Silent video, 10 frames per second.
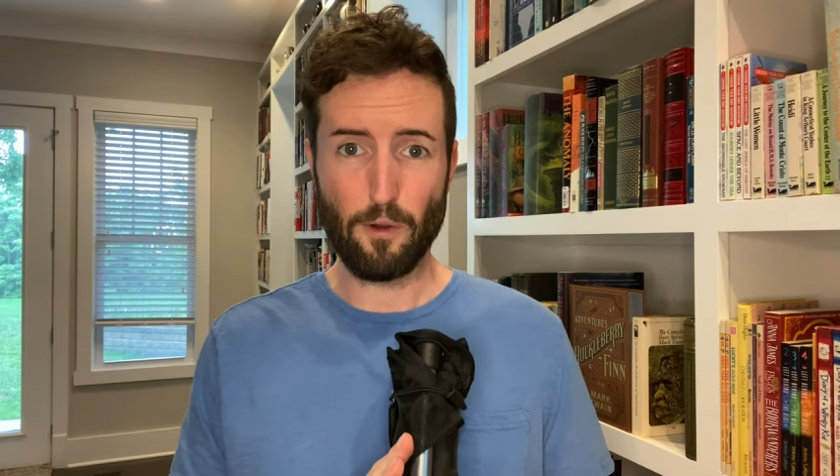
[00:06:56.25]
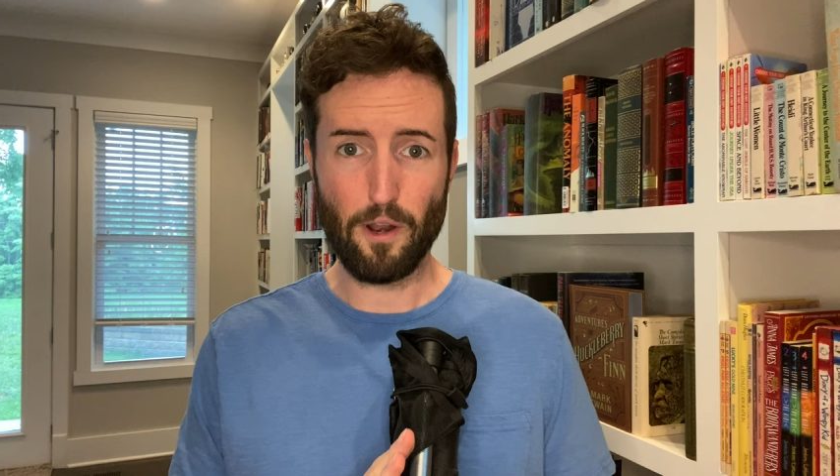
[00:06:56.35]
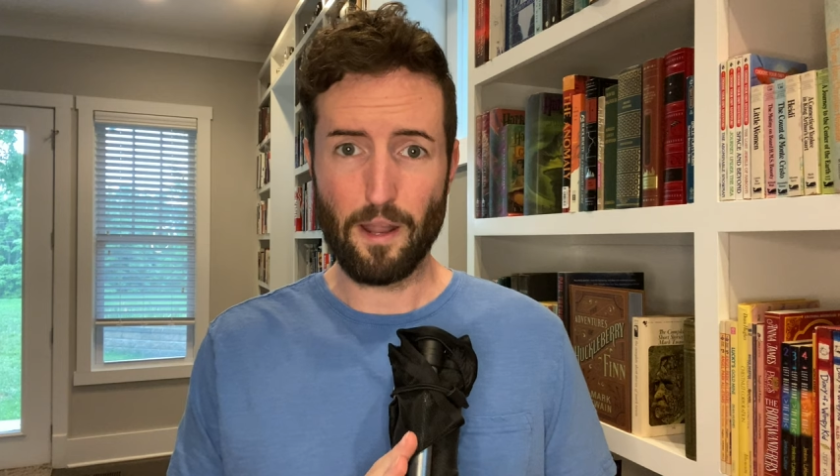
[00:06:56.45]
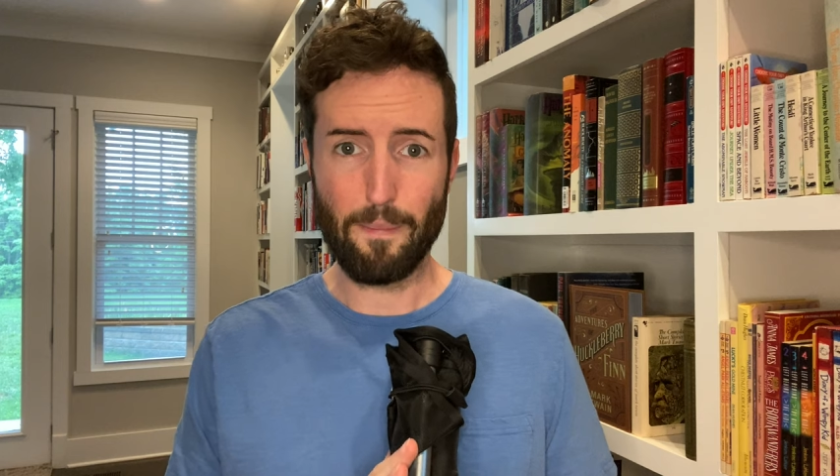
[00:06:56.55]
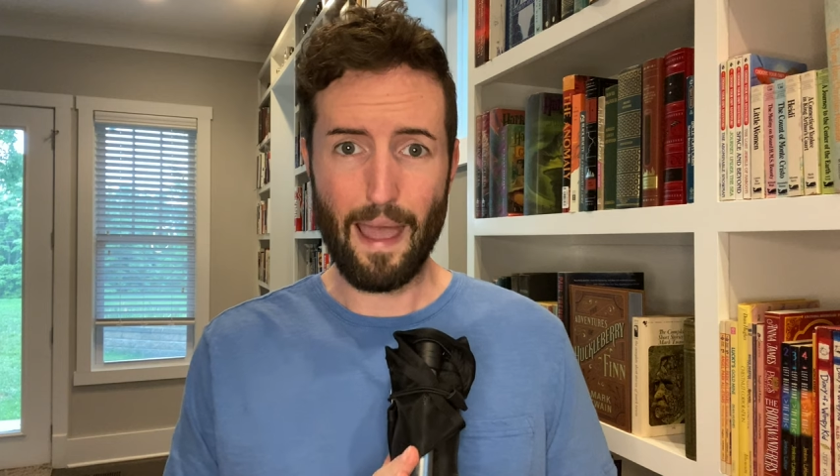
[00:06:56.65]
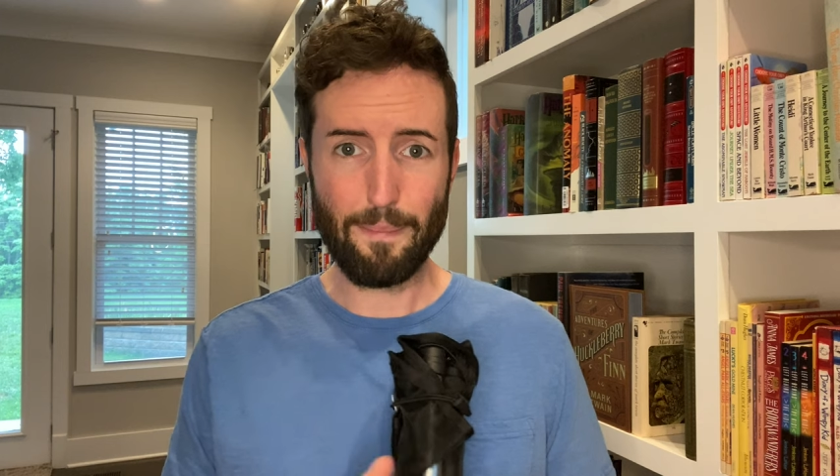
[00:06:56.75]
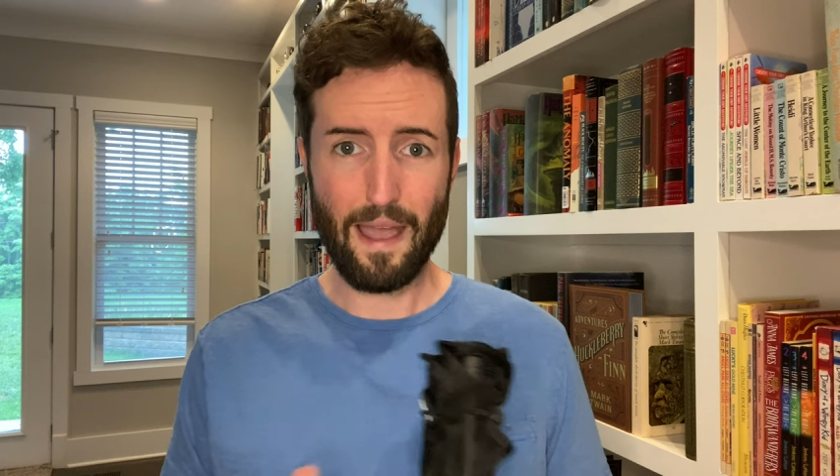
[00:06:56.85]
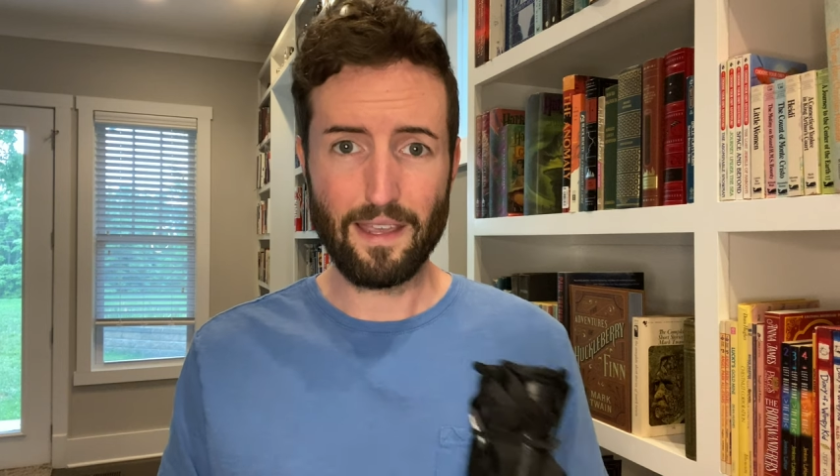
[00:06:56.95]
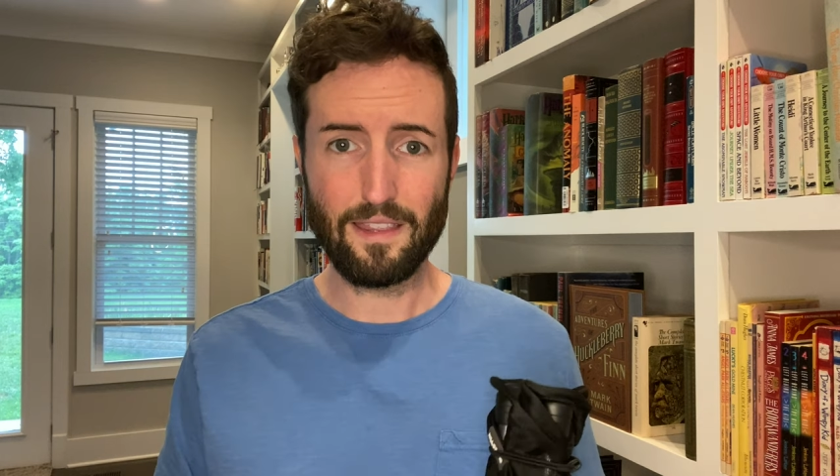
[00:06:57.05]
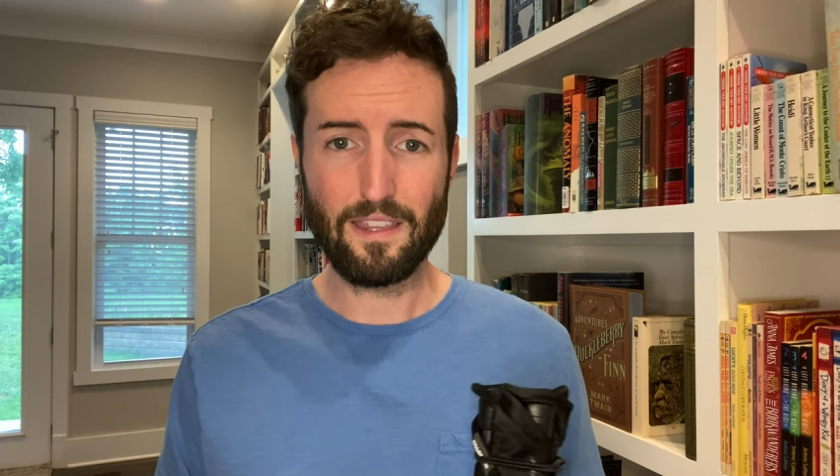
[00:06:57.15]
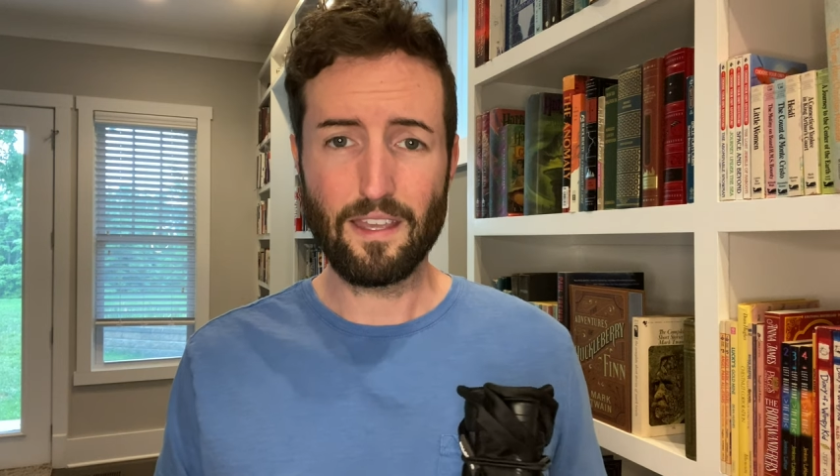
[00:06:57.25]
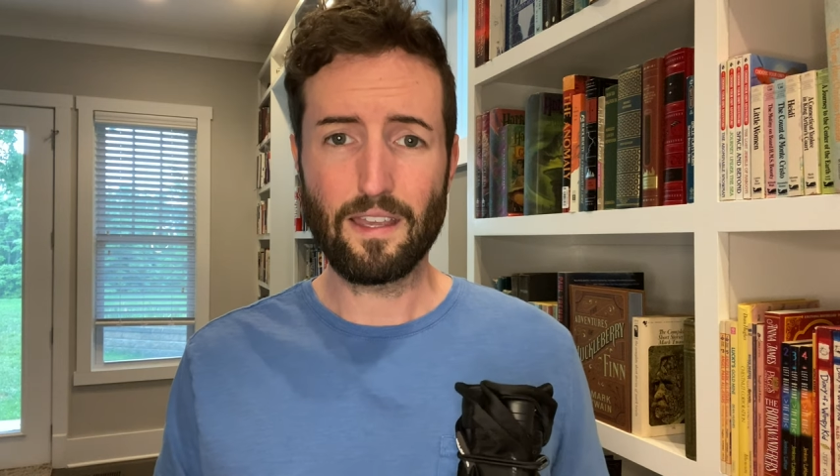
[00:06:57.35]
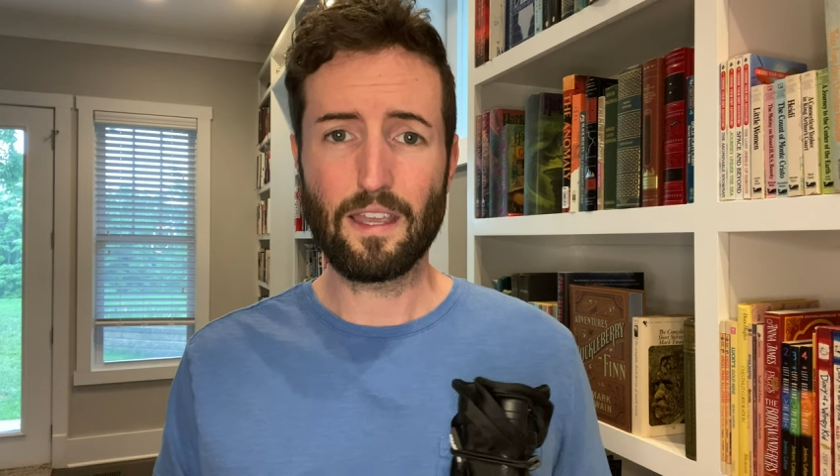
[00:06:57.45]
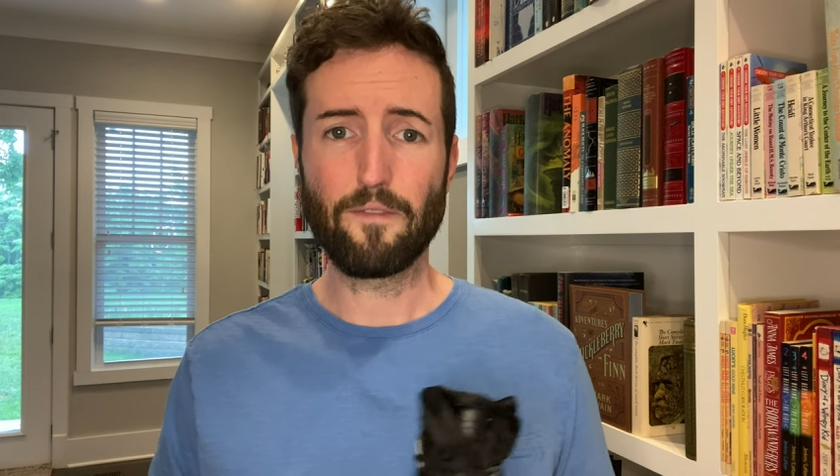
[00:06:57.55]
going on a backpacking thing,